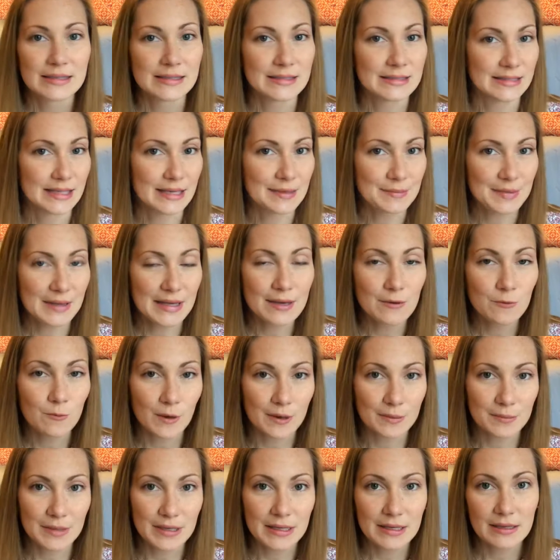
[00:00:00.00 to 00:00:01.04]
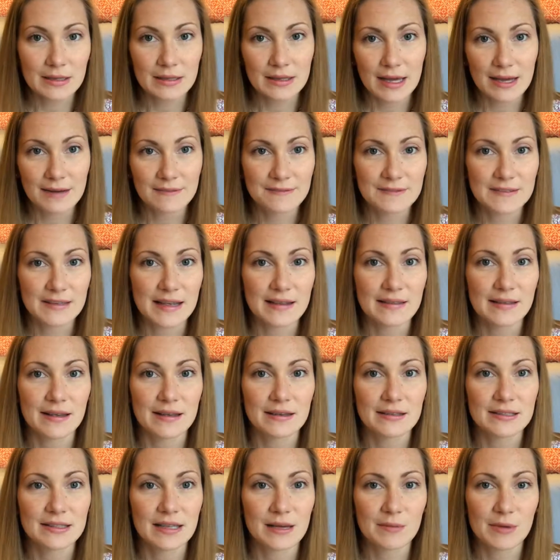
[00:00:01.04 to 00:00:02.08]
Same thing, 1 minute left, and
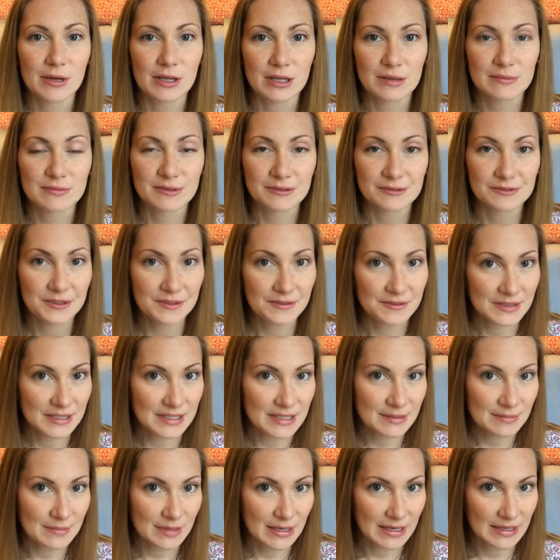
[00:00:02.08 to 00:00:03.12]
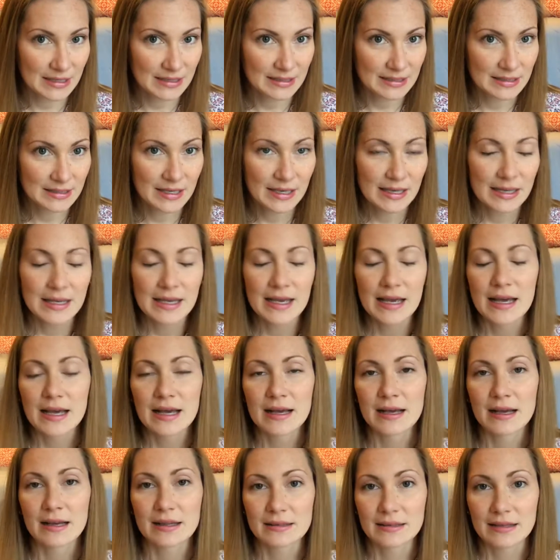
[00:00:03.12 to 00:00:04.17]
then set my alarm for 15 minutes,
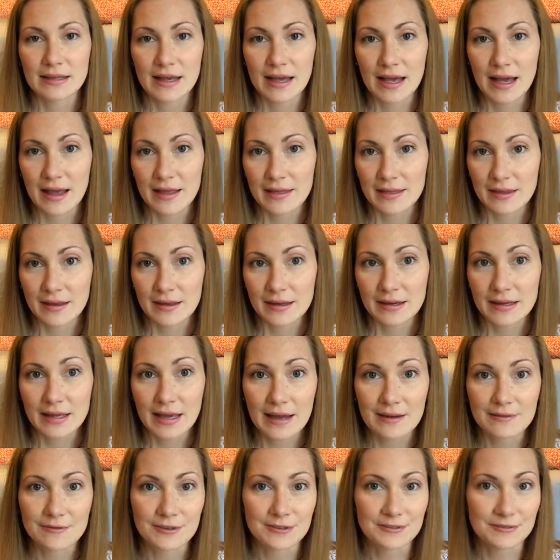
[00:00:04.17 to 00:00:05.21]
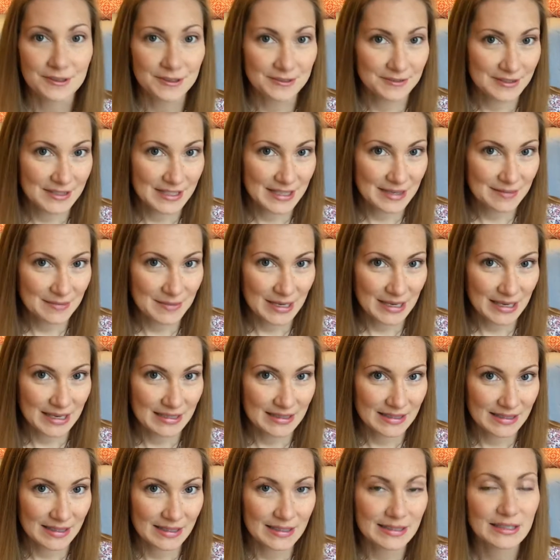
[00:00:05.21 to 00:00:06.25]
and then again for 15
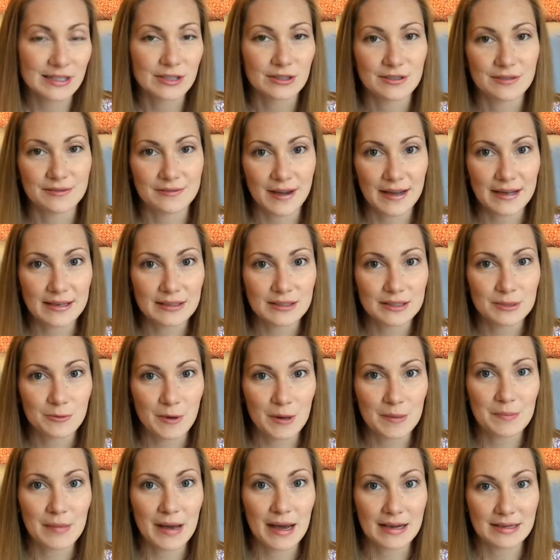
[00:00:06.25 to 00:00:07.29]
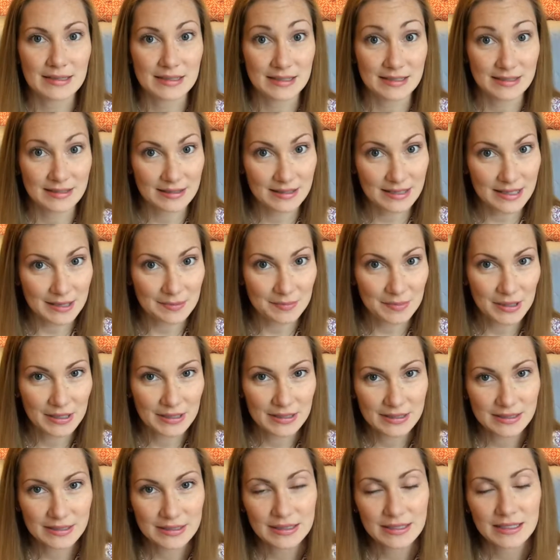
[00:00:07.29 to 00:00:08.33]
minutes until he finally went back to sleep.
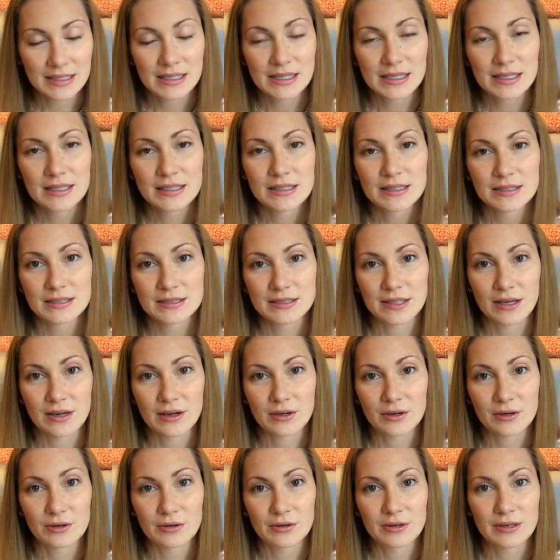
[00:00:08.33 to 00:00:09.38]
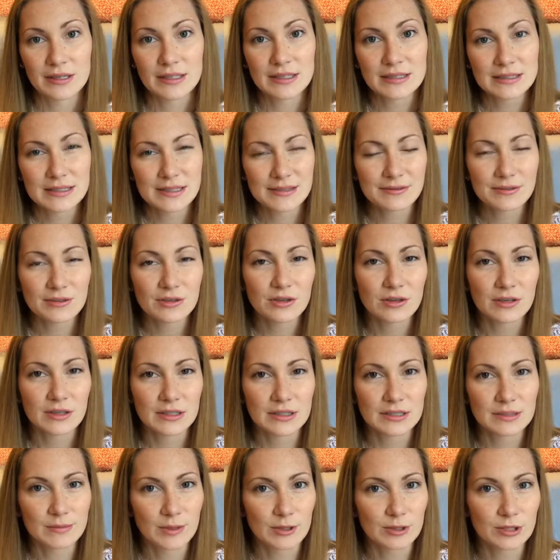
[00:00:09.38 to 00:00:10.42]
So it is difficult,
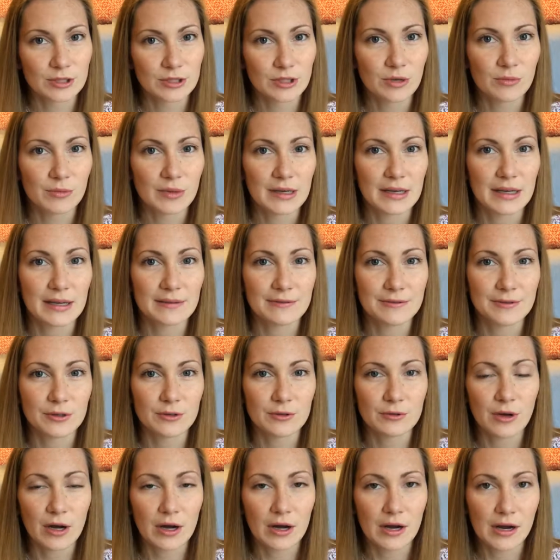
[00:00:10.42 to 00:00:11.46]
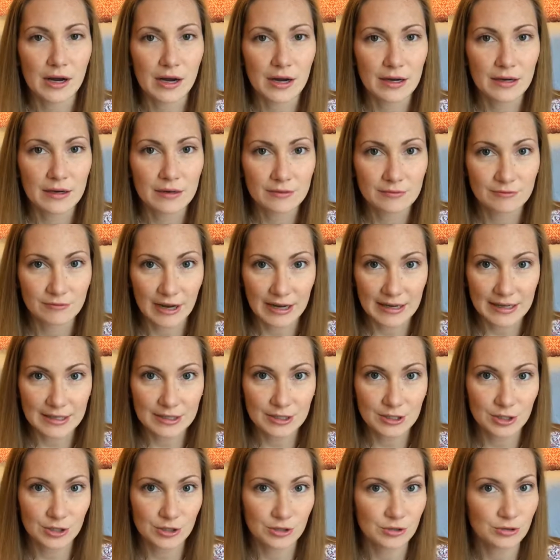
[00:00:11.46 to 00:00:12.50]
it's emotional, but if you are ready
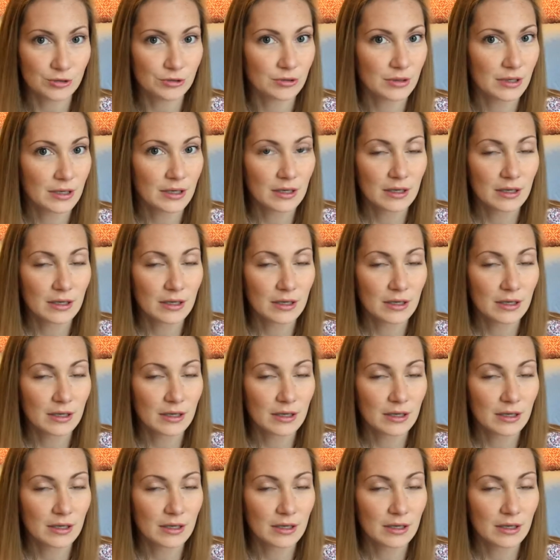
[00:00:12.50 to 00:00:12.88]
to